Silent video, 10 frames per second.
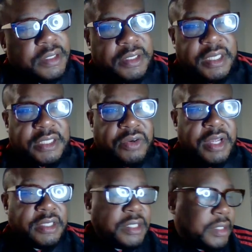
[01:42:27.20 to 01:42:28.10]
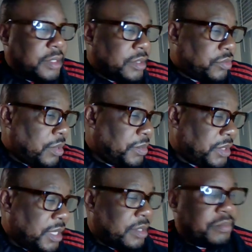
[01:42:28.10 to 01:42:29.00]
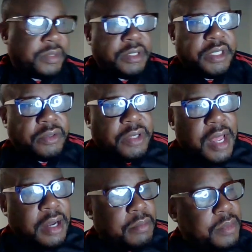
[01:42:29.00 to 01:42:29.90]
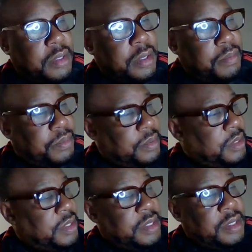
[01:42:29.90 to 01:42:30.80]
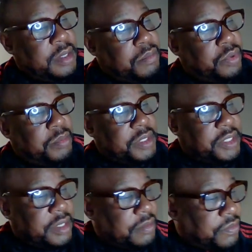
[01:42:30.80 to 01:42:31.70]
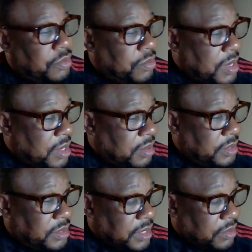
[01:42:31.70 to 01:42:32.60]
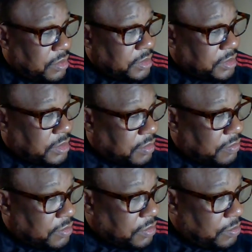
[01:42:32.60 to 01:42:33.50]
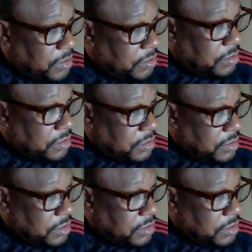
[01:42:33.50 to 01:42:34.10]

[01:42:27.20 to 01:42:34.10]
That's crazy. And Trump is saying, you know, lock them up, put them in jail for a while. He's saying all this stuff. So